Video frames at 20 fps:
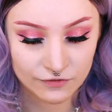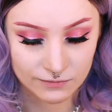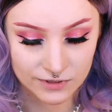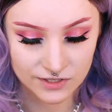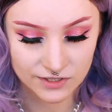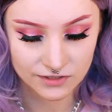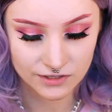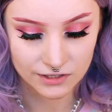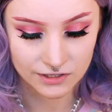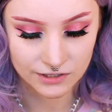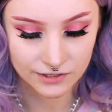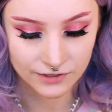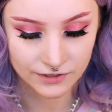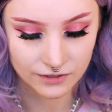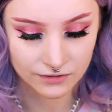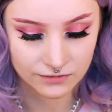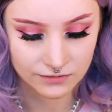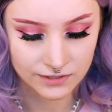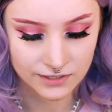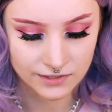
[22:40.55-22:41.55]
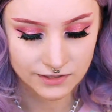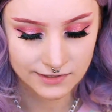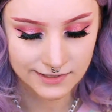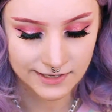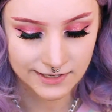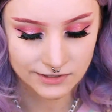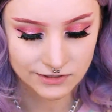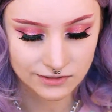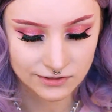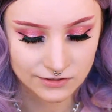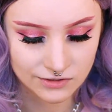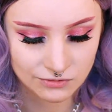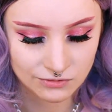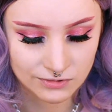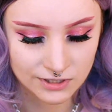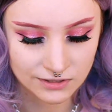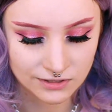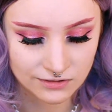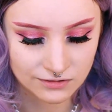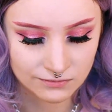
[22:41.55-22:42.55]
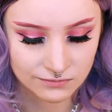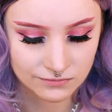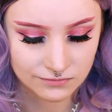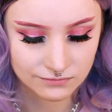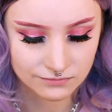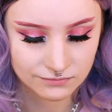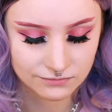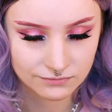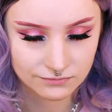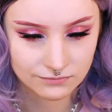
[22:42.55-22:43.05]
mascara on these lashes to make them